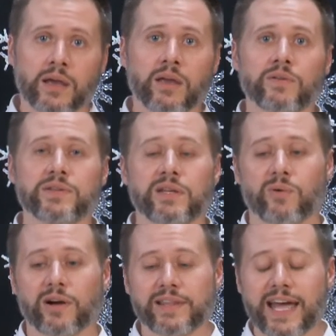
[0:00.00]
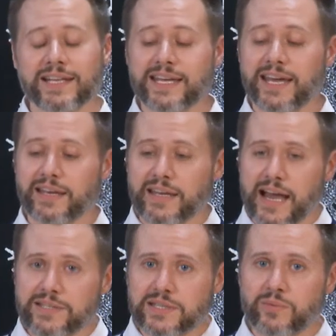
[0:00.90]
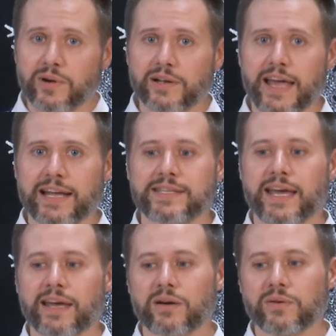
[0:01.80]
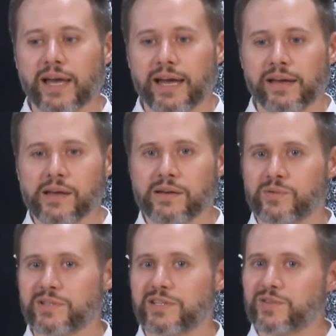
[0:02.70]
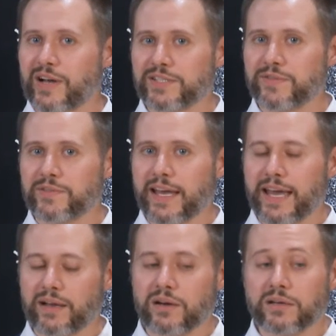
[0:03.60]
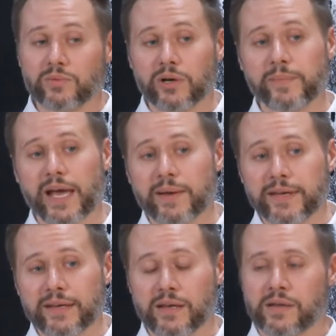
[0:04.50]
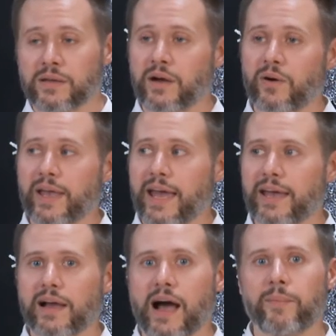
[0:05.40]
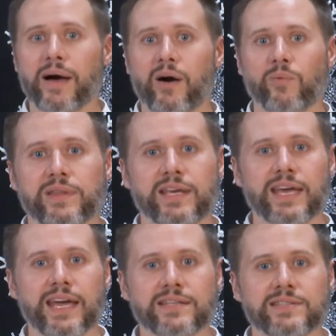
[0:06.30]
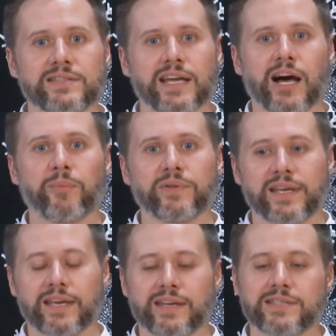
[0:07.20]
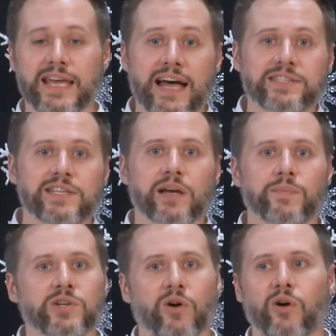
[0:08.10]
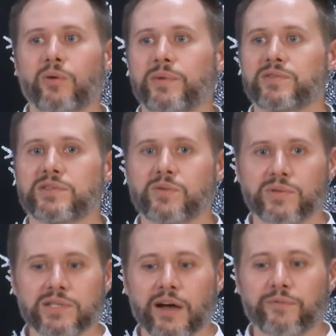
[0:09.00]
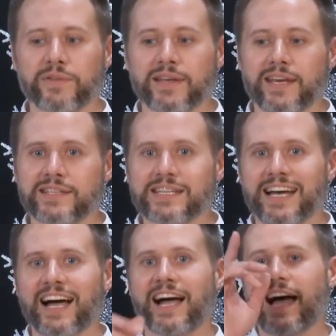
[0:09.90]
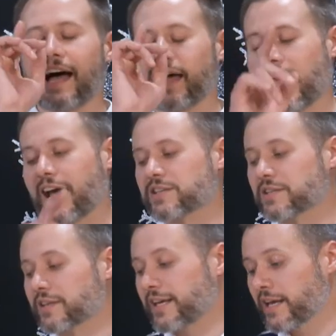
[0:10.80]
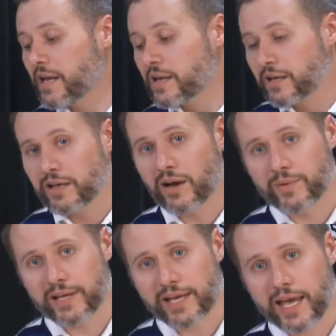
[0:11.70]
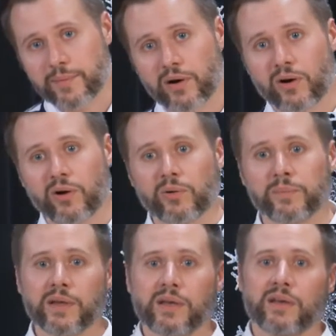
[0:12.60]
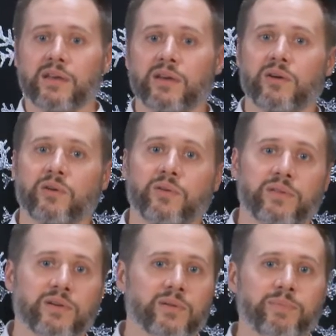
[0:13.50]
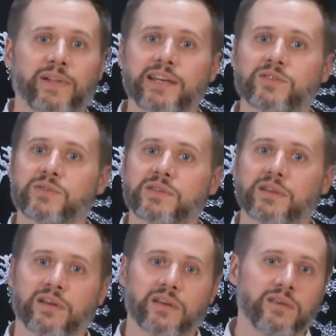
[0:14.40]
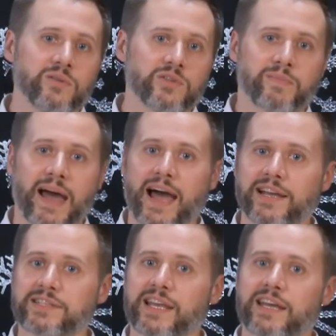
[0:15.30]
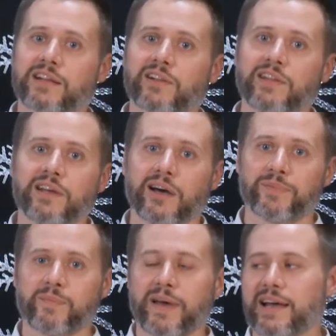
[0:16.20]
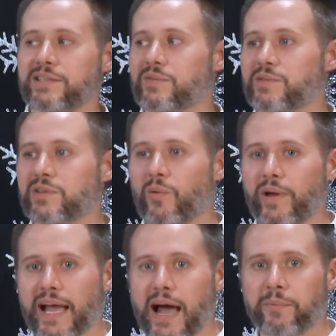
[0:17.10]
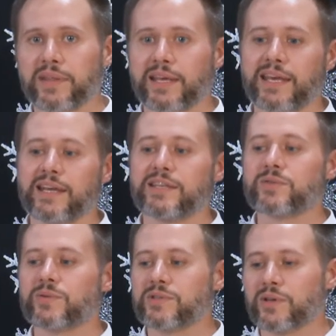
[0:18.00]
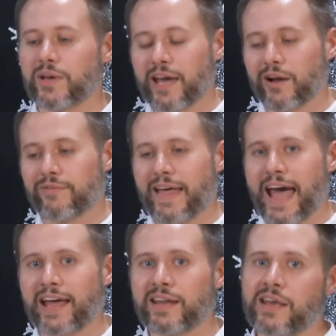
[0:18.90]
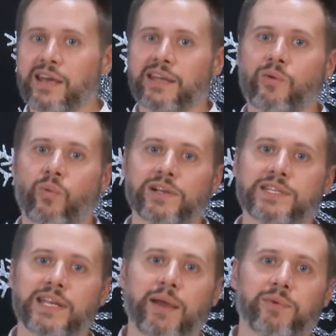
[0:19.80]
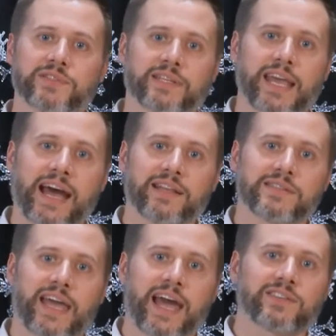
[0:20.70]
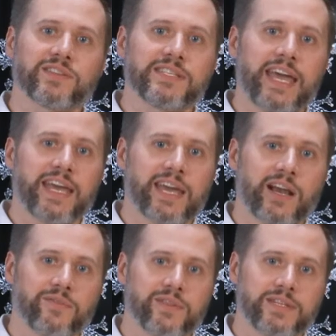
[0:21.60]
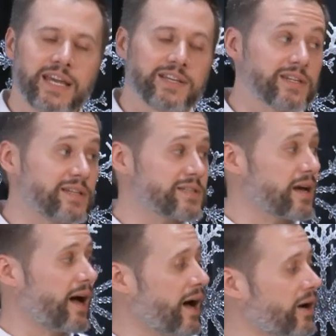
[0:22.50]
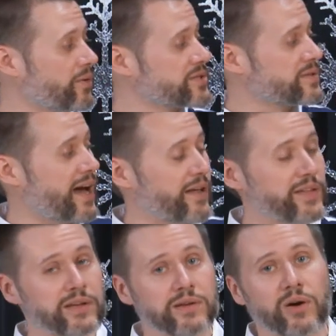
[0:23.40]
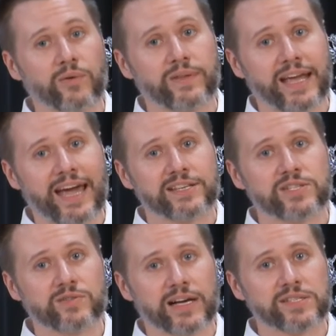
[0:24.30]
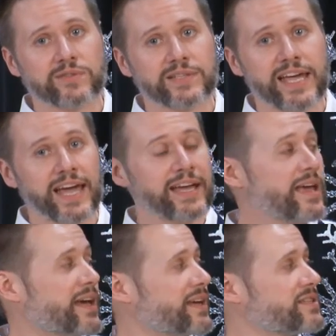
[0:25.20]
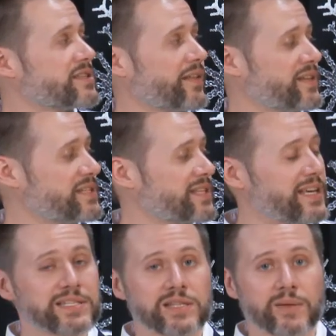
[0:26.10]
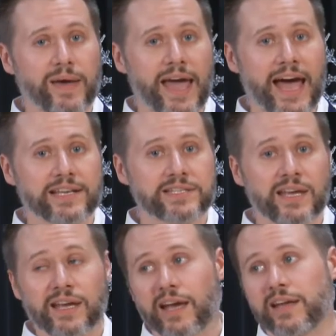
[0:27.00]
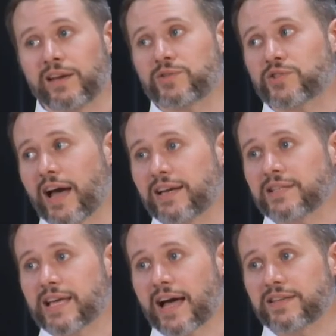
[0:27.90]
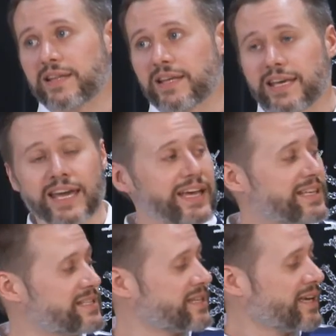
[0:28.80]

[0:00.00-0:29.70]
Did he work that day? Yes, he worked that day. Okay. Was it a stressful day? Oh, well, maybe. Okay, how about kids? Does he help with the kids? Yes, he comes home and he was doing stuff for the kids. Aha, actually, when he came home, their place was a huge mess. He had to clean up the mess that was going on with the kids, so he took care of that, and he wasn't able to get to actually take care of the dishes. Oh, so now that you know that he had a stressful day, he's done these things in the past, and he was trying to tend to the kids,